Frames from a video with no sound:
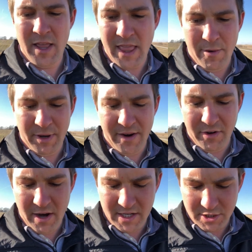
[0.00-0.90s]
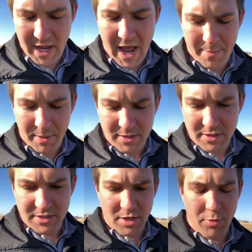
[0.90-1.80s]
that one never actually happened.
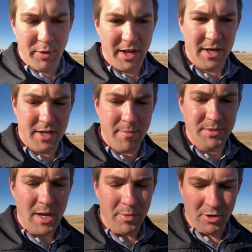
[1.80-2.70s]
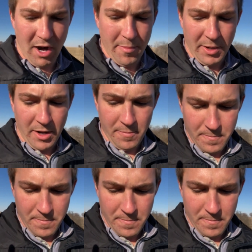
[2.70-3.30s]
So we ended up double cropping it.